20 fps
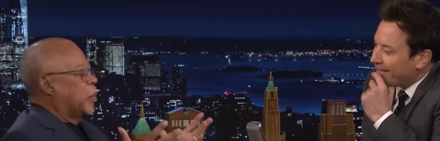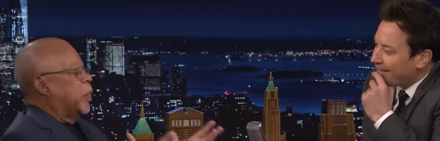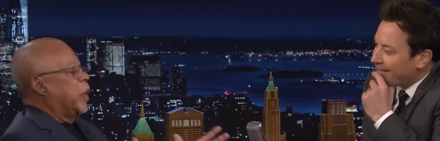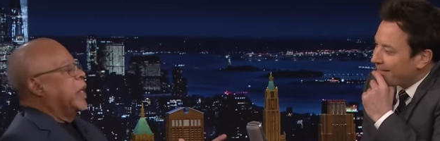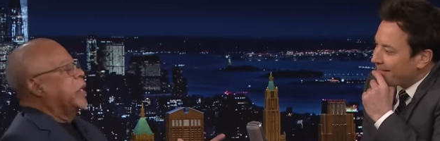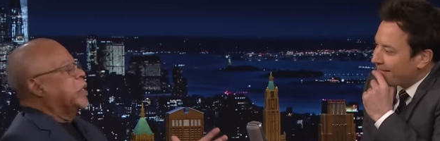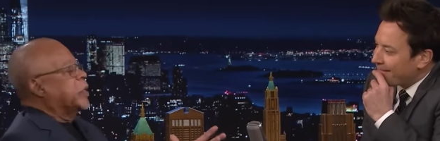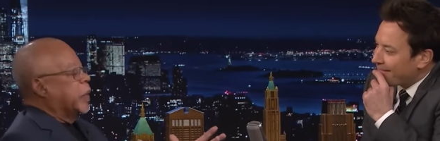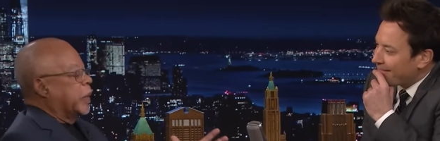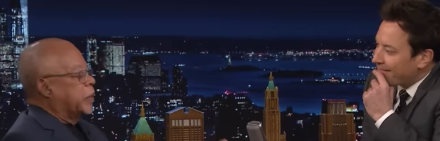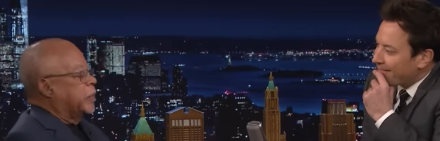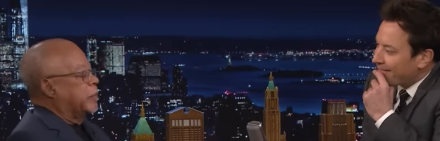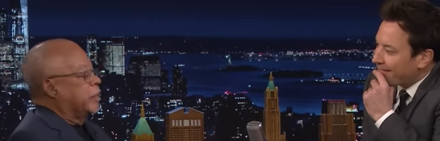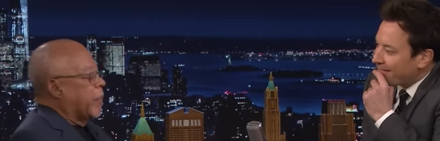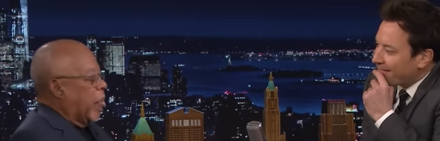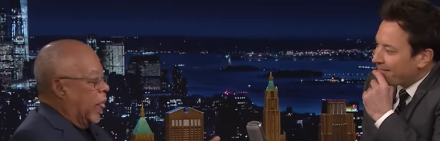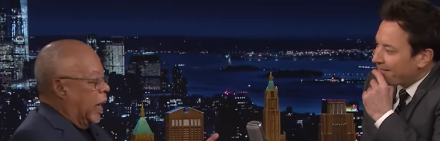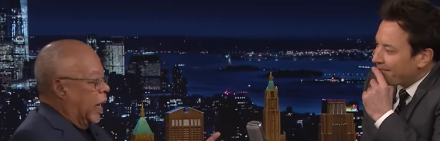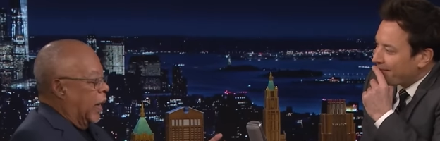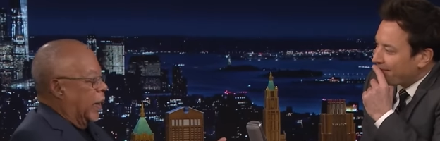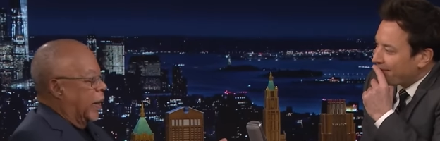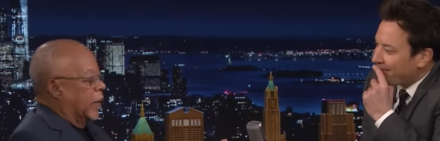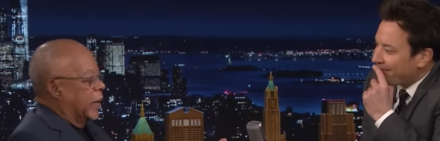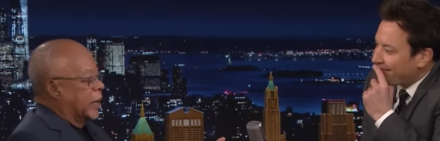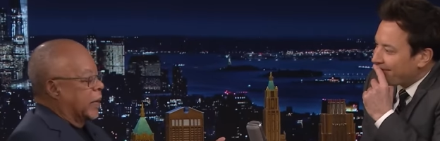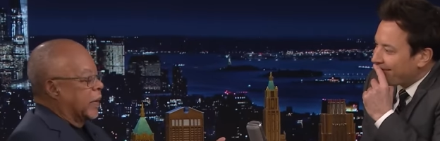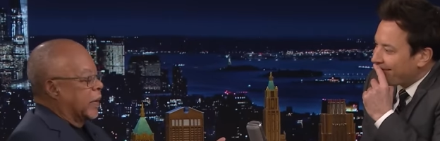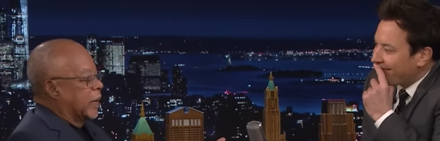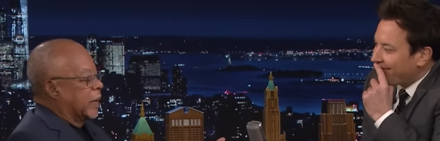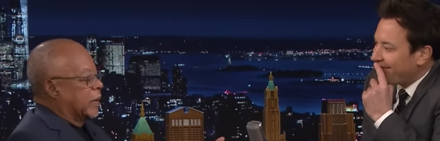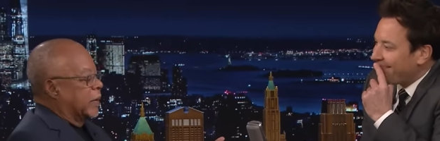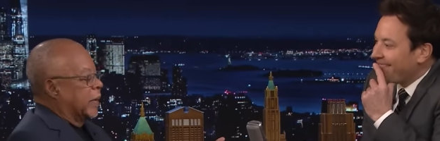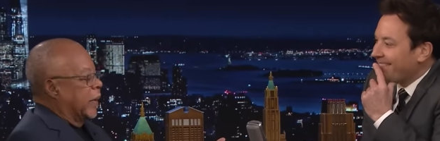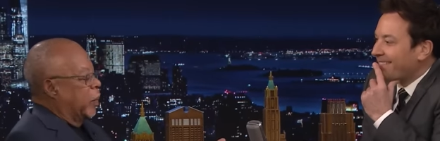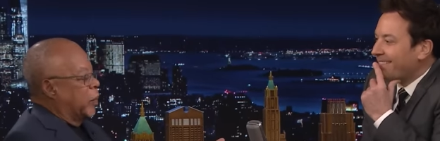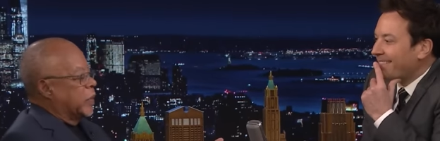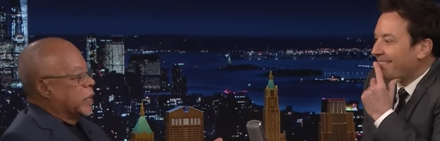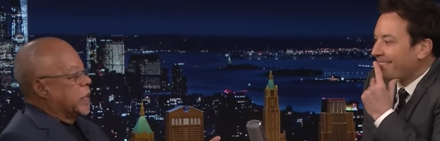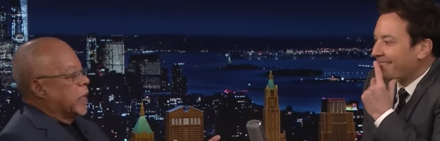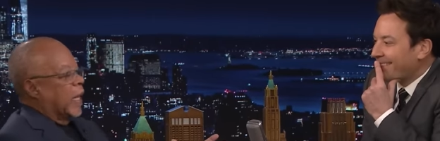Speaker 1: a picture, and uh,
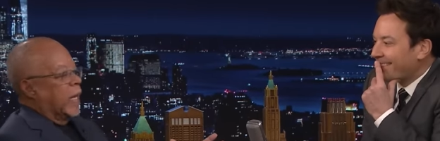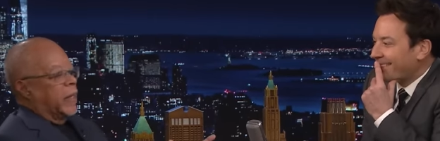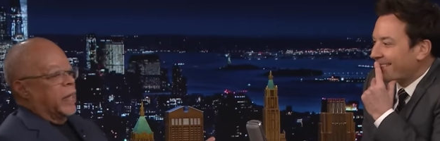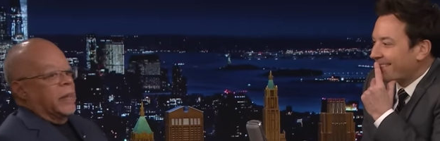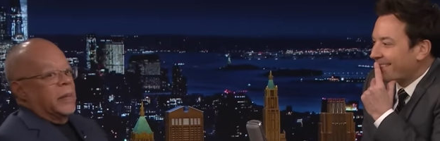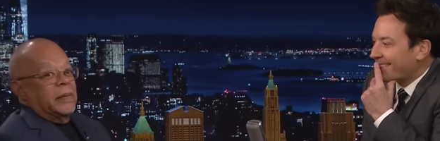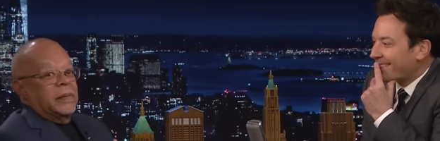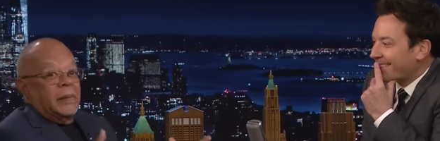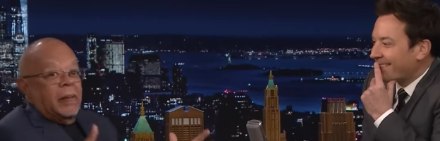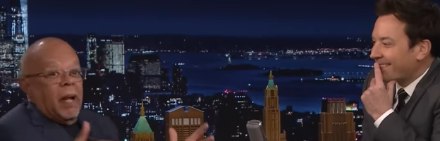it was like...